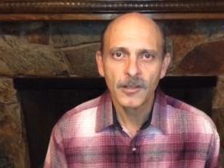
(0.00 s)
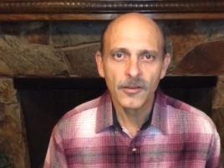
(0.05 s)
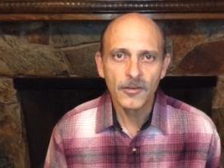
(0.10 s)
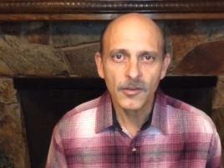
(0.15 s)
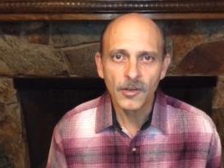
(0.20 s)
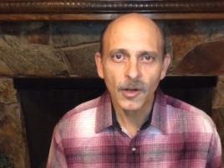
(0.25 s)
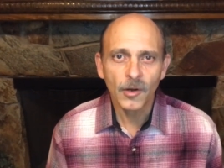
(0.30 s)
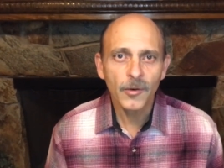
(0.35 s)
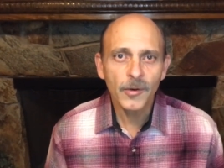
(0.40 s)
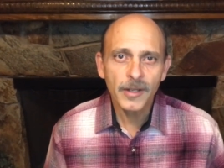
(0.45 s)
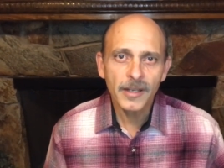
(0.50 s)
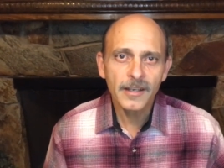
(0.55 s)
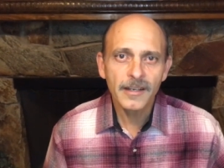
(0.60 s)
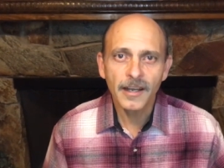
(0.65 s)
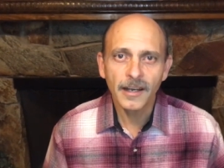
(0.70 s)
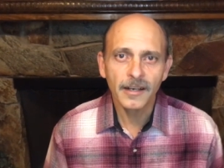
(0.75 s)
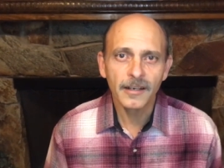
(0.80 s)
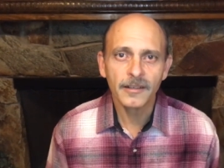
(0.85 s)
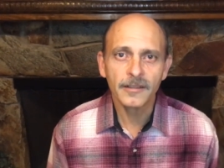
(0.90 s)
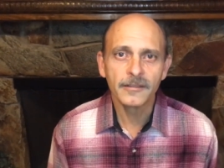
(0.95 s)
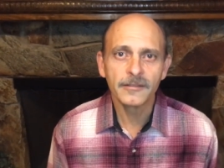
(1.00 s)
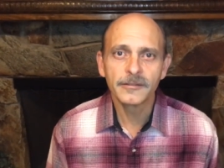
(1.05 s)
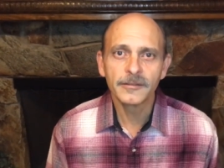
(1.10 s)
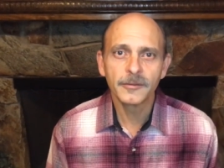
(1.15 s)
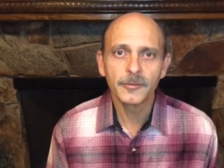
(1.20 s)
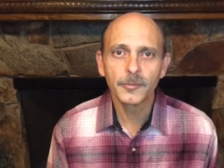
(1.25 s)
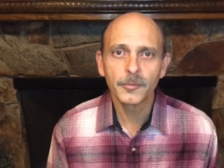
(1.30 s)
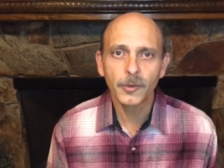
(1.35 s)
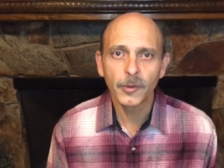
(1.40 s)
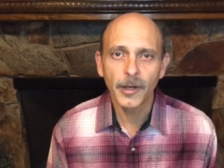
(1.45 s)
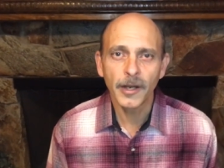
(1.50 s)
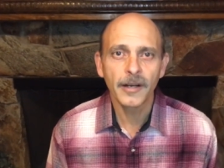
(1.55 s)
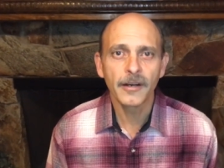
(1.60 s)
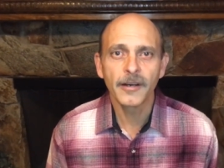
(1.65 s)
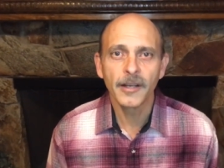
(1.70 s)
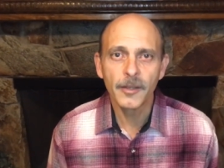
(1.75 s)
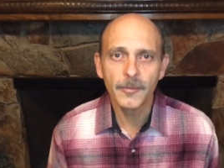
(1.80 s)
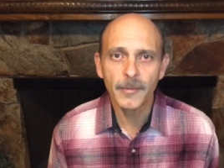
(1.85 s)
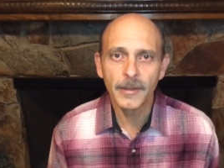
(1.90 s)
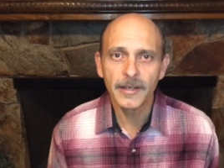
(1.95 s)
knowing of prayer
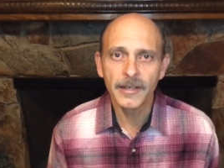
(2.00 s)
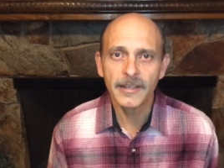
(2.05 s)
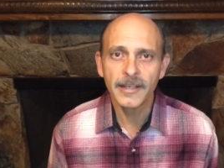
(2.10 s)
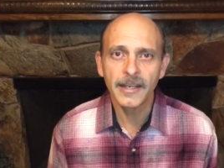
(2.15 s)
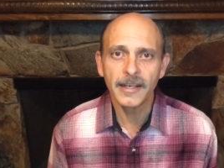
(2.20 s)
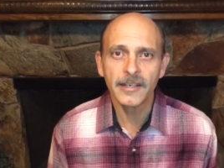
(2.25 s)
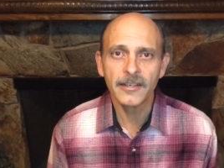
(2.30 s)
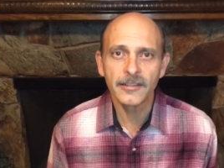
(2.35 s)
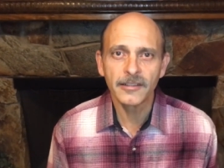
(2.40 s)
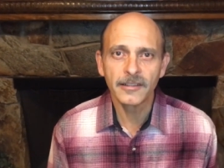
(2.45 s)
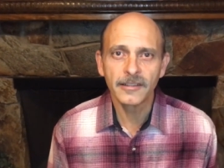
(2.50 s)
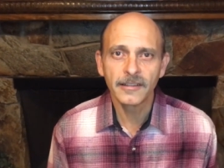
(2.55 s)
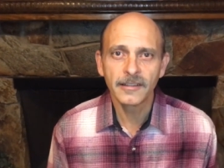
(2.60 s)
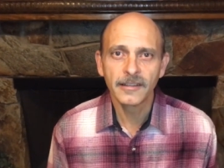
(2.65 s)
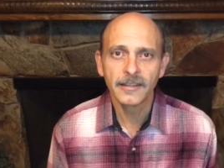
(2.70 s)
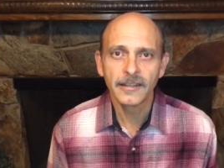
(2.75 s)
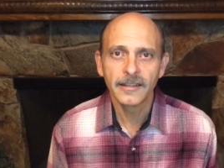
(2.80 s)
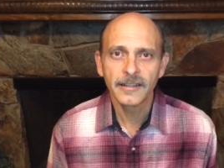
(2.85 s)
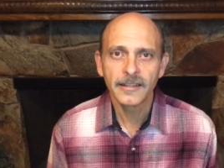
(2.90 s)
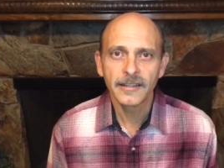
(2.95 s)
and meditation,